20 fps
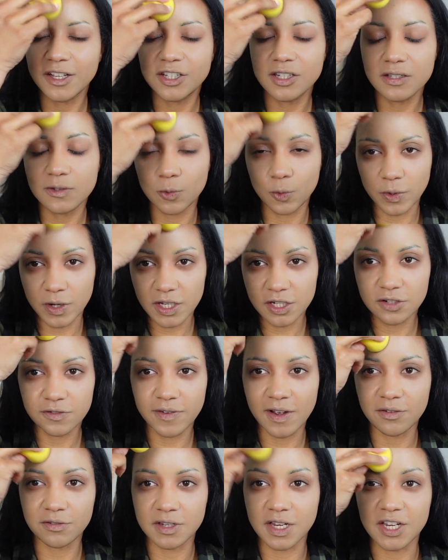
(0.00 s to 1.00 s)
just wish
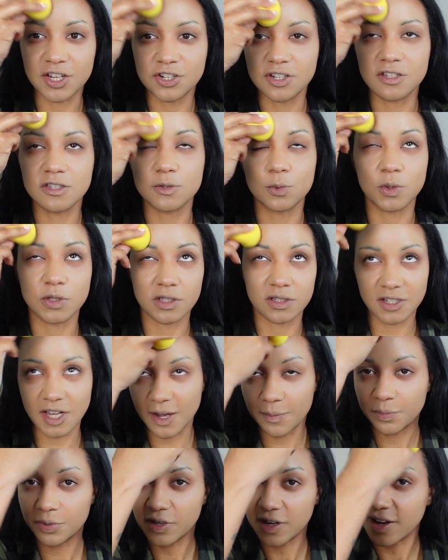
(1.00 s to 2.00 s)
foundations would
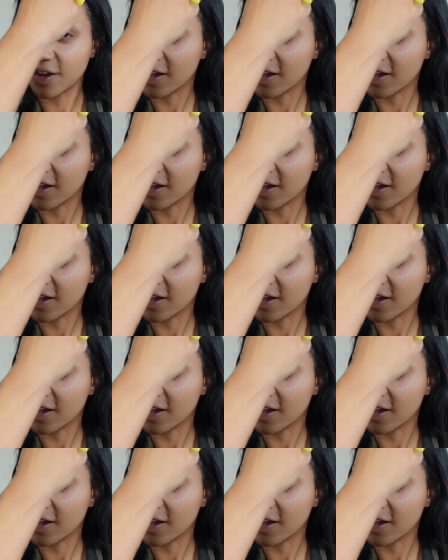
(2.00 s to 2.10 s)
stop putting